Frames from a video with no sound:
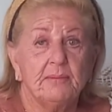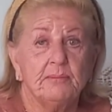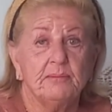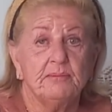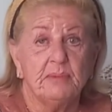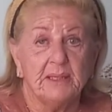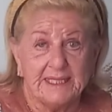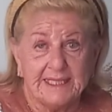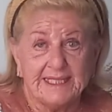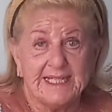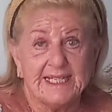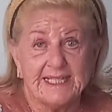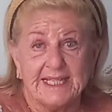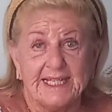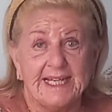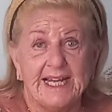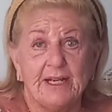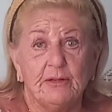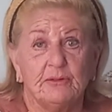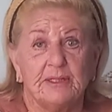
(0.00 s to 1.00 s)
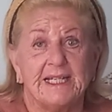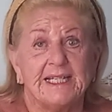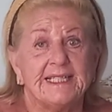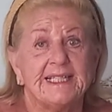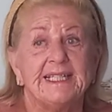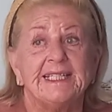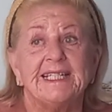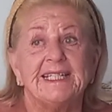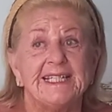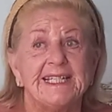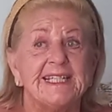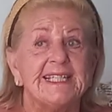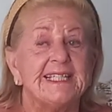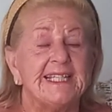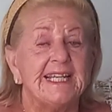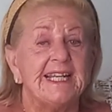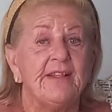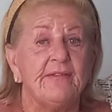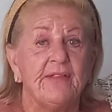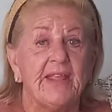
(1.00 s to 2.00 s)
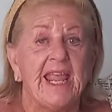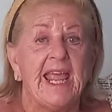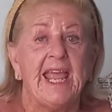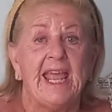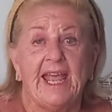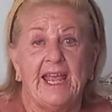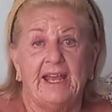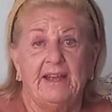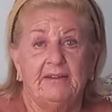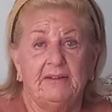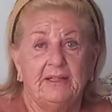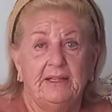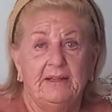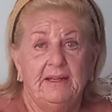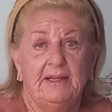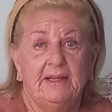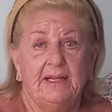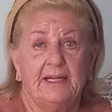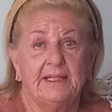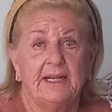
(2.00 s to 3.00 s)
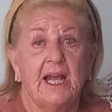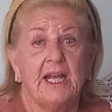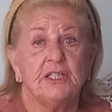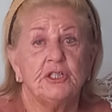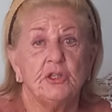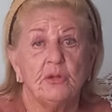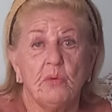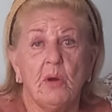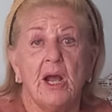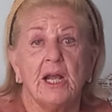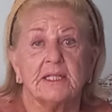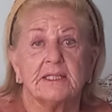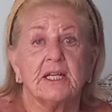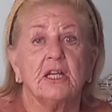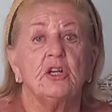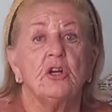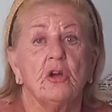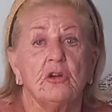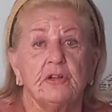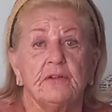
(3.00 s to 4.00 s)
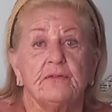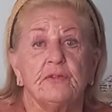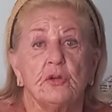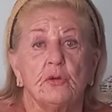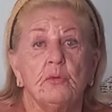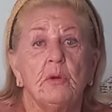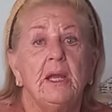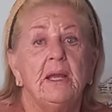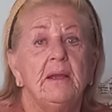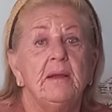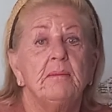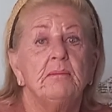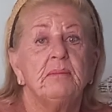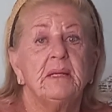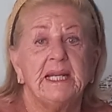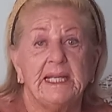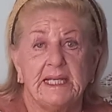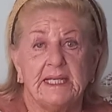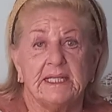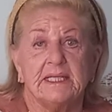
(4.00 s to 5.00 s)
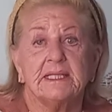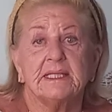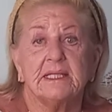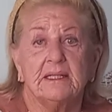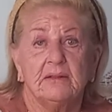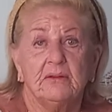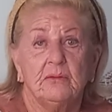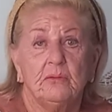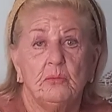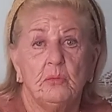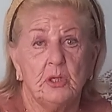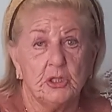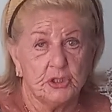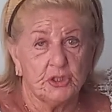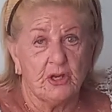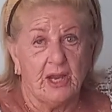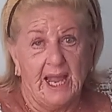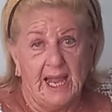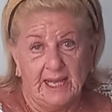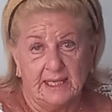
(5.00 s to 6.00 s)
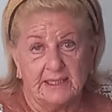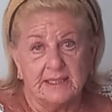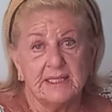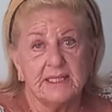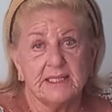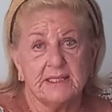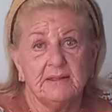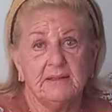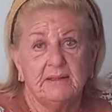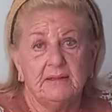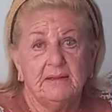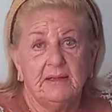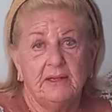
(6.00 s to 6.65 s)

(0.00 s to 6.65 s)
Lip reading: But it is an illness and it is still in the air. And I do ask a lot of you, please, wash your hands.